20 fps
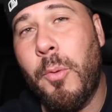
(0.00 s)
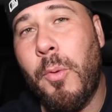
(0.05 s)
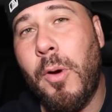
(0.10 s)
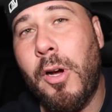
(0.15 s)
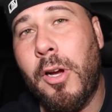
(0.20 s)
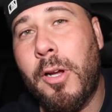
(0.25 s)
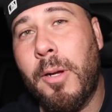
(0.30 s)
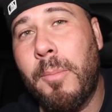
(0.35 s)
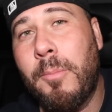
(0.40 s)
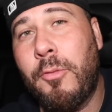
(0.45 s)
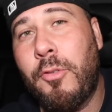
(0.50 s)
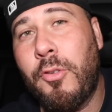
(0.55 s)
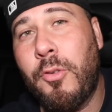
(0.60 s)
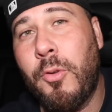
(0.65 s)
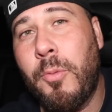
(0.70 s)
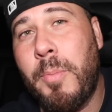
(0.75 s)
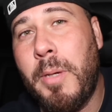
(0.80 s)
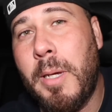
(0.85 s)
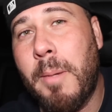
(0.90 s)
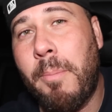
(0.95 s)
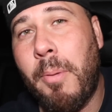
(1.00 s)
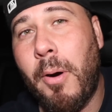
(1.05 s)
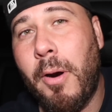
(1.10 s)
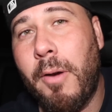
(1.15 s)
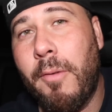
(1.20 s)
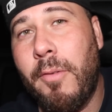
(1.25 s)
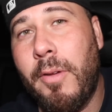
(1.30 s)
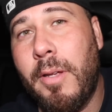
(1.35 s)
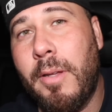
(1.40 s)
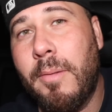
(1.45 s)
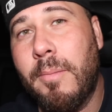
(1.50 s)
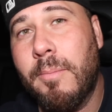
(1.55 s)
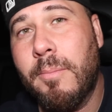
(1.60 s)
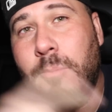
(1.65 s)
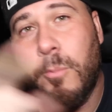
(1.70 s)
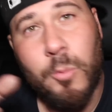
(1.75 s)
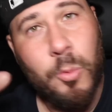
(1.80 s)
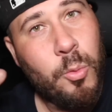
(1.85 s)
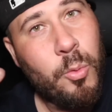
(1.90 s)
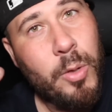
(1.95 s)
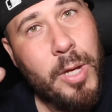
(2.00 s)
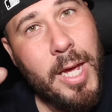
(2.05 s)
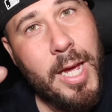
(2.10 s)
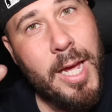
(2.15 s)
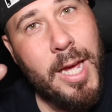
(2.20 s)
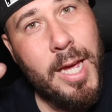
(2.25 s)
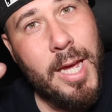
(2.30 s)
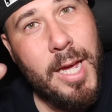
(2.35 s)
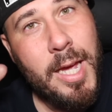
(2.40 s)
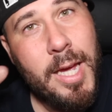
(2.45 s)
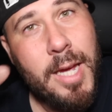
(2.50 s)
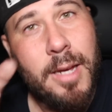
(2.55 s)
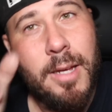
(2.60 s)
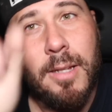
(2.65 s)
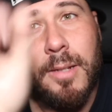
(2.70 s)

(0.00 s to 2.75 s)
than welcome to be a part of it. Okay.